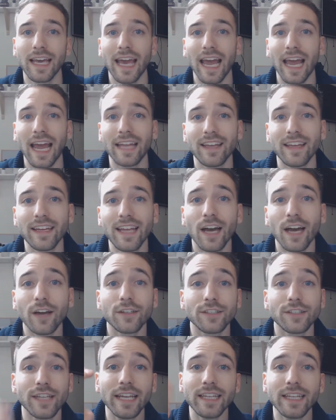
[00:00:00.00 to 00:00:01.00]
and then how to
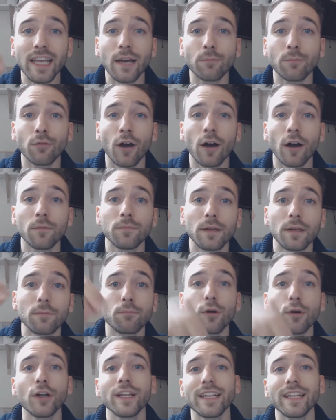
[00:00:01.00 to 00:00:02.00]
take that problem and
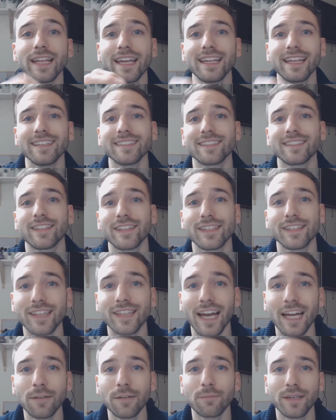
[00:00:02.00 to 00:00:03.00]
put it into the
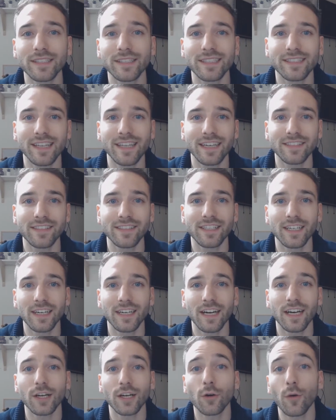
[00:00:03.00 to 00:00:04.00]
side business idea
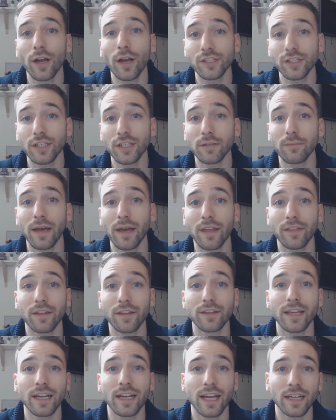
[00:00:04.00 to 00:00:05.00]
equation and method
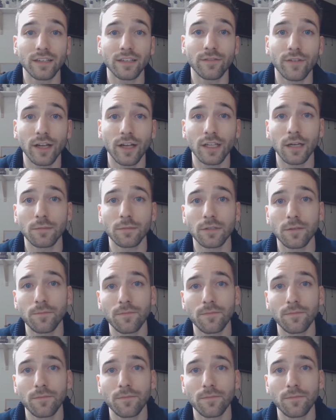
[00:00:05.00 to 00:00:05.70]
that I developed,